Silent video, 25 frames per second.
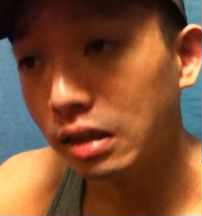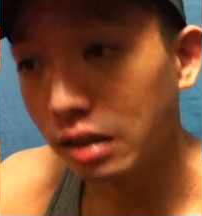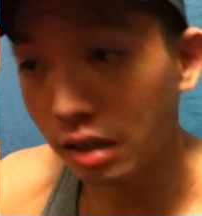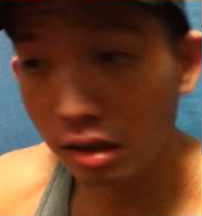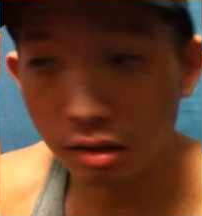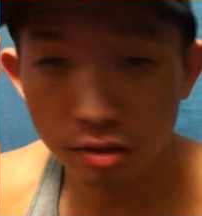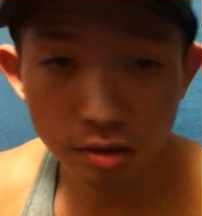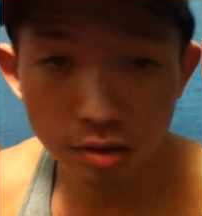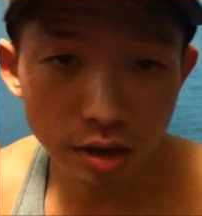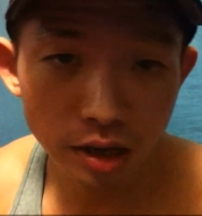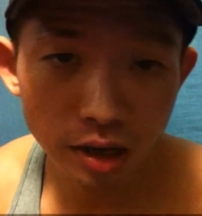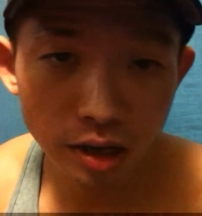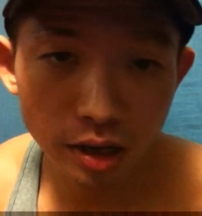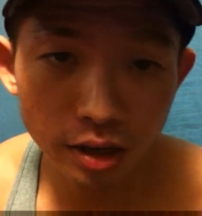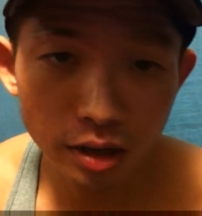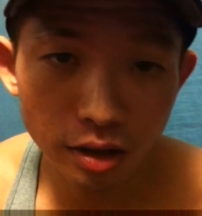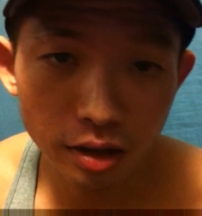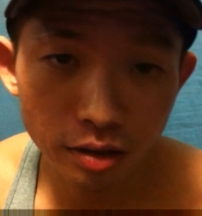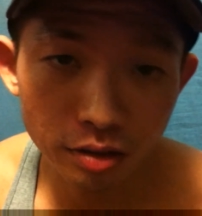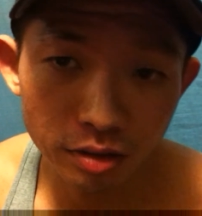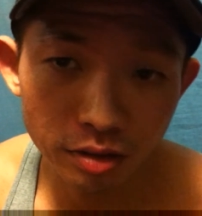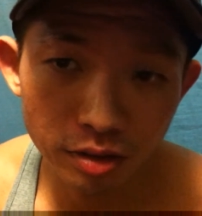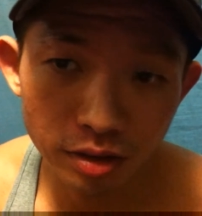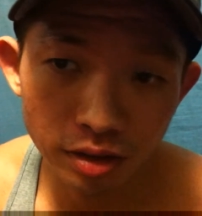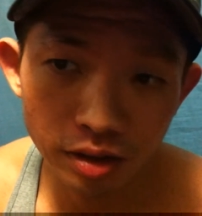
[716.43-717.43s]
This guy
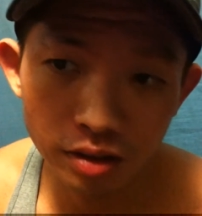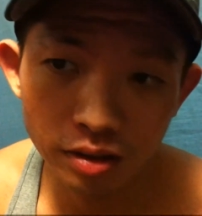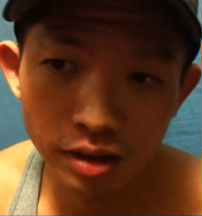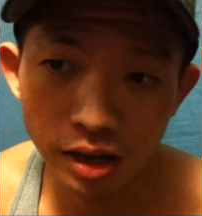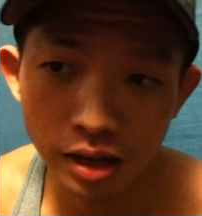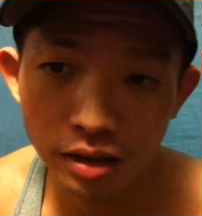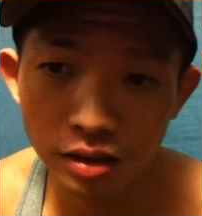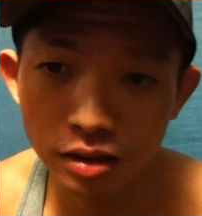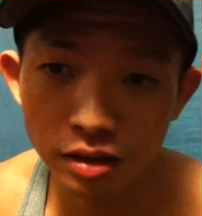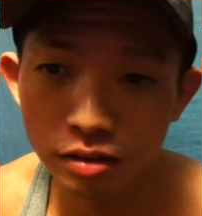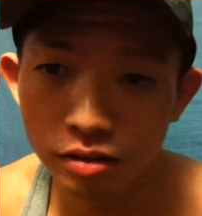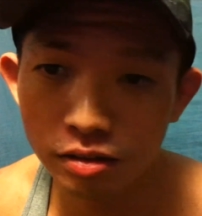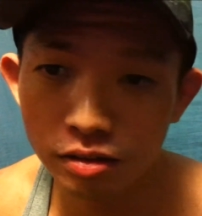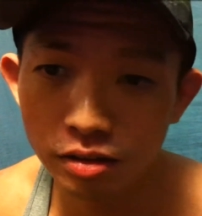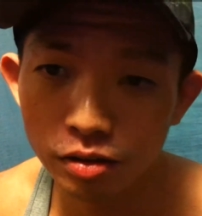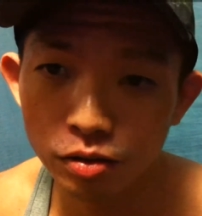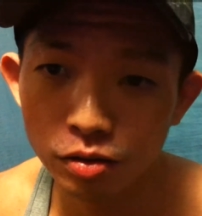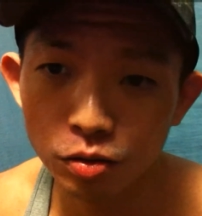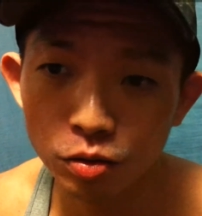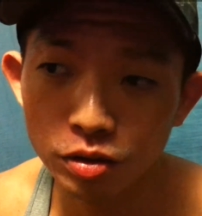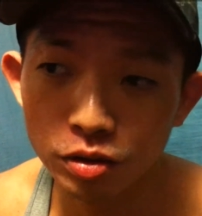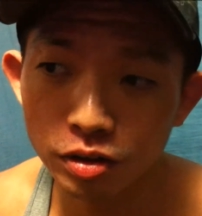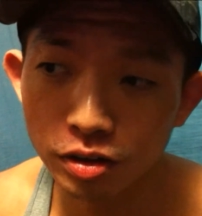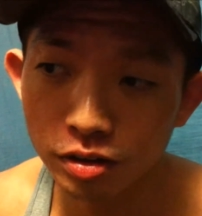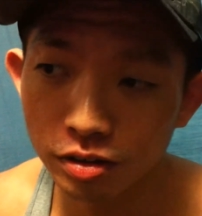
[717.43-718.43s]
has the tendency
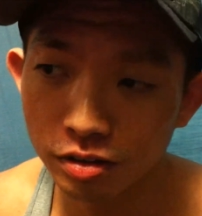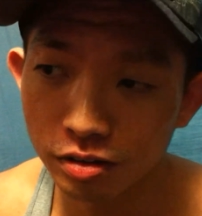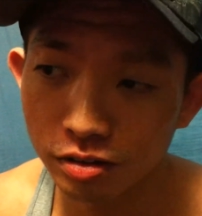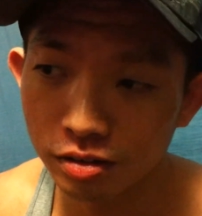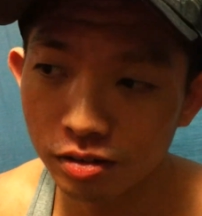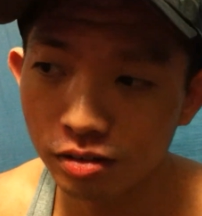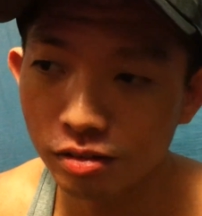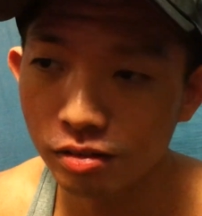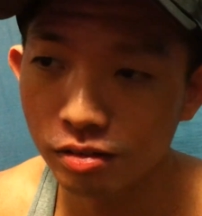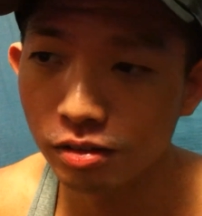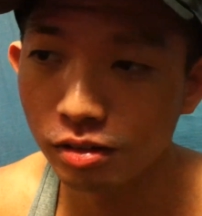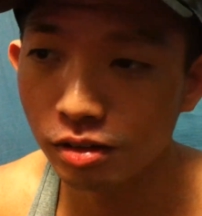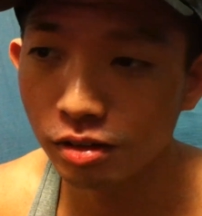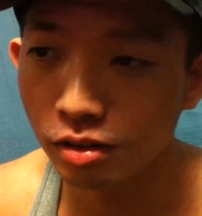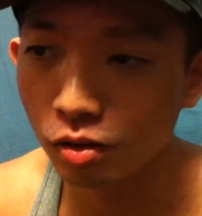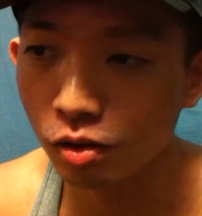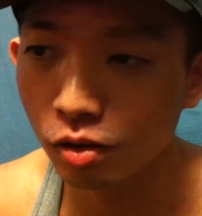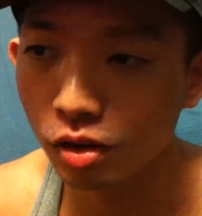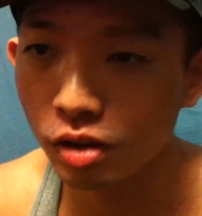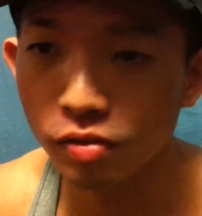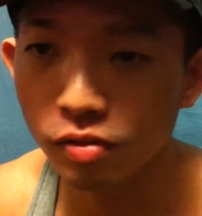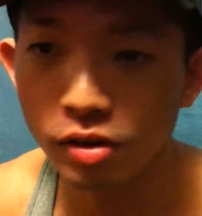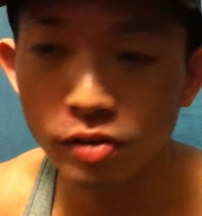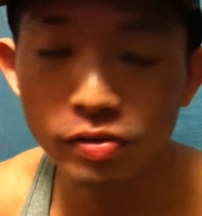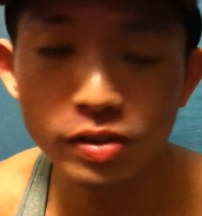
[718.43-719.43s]
to just, you
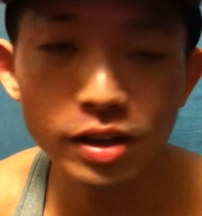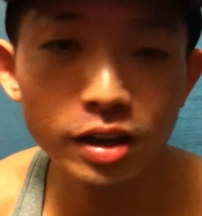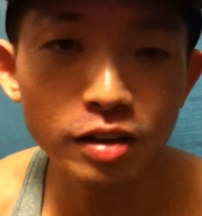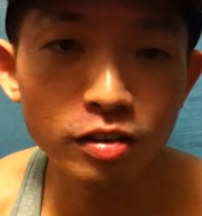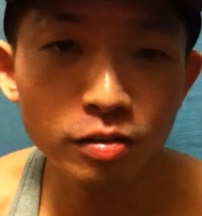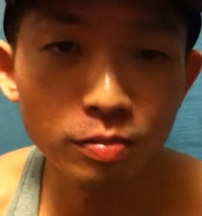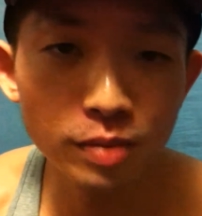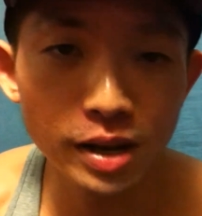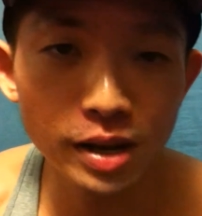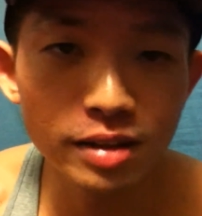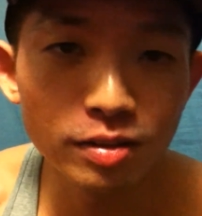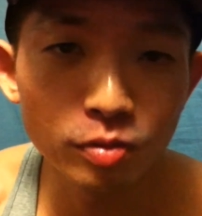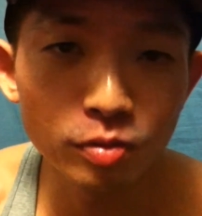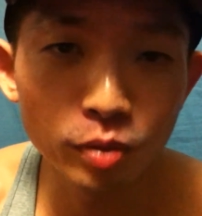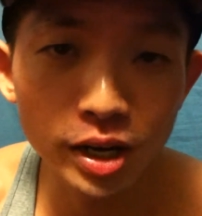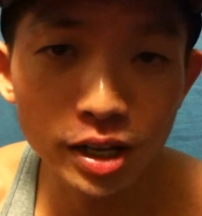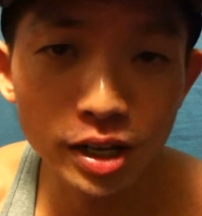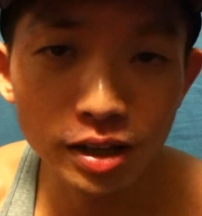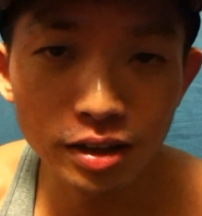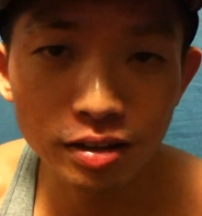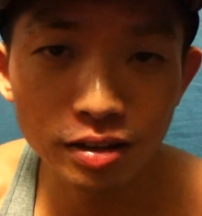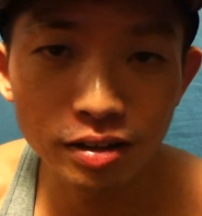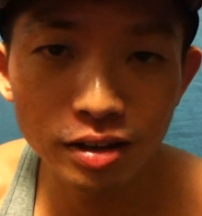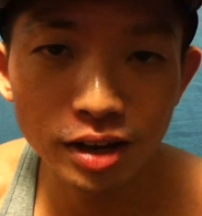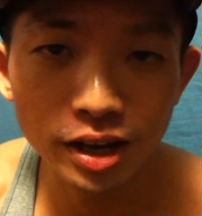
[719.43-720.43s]
know, even if he explains why
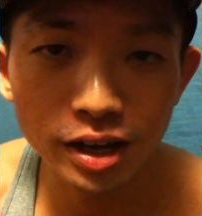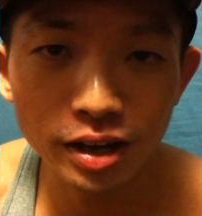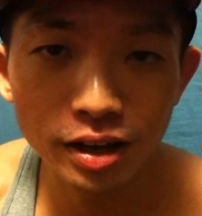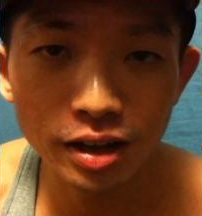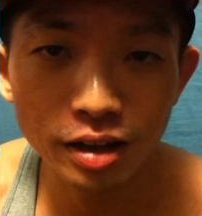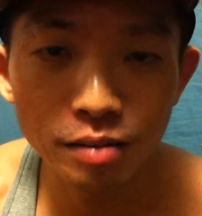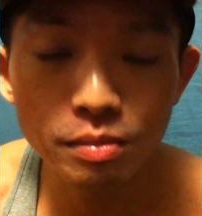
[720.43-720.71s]
he doesn't like